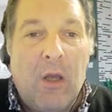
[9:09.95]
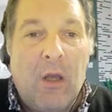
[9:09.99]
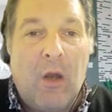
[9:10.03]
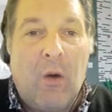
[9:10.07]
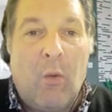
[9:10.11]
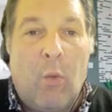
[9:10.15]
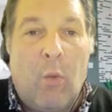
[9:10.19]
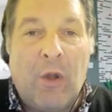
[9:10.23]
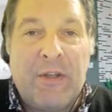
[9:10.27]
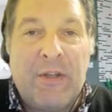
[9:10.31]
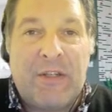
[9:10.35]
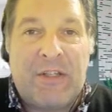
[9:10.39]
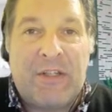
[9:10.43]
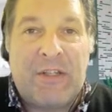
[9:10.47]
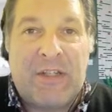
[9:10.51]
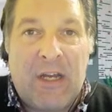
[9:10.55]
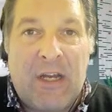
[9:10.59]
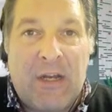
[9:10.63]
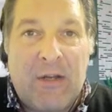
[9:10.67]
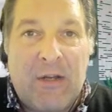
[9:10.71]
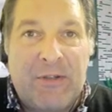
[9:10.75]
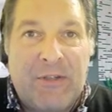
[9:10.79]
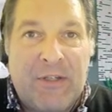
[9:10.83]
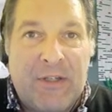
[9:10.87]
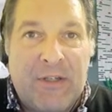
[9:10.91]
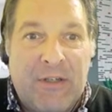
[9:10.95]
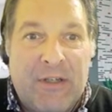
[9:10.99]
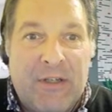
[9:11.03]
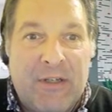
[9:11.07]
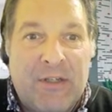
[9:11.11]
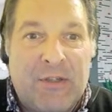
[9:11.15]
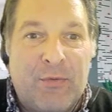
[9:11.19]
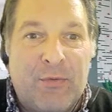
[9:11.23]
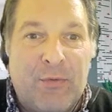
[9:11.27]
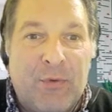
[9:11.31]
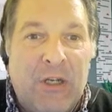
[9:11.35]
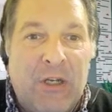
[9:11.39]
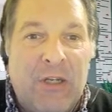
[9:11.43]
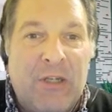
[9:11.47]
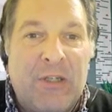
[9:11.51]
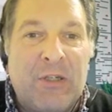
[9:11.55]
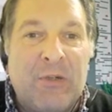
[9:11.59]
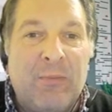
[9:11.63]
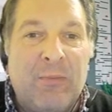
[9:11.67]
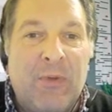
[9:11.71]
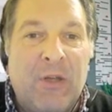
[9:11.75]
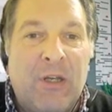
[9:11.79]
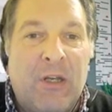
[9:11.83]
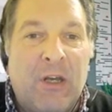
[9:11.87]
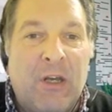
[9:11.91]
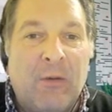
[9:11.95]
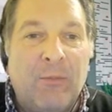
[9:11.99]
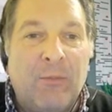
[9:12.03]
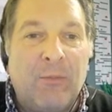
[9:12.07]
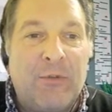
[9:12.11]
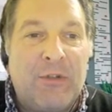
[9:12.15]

Once cells in this region become